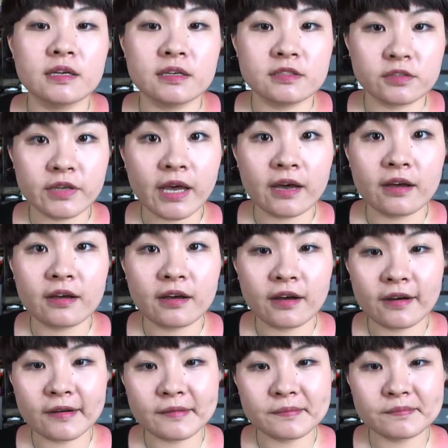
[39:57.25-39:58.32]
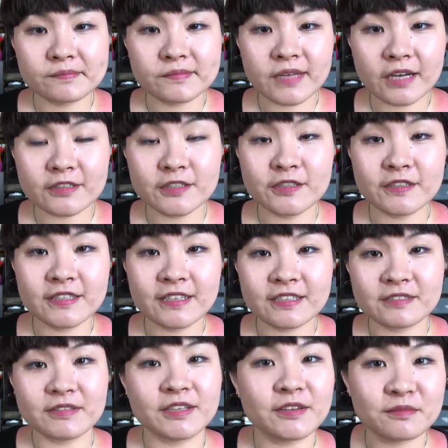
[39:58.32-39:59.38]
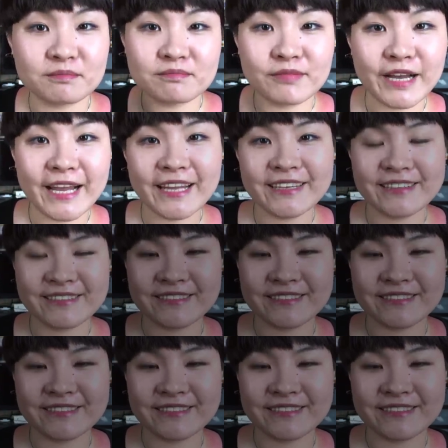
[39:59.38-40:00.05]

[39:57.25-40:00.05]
So yeah, um, I'll see you in the next video. Bye.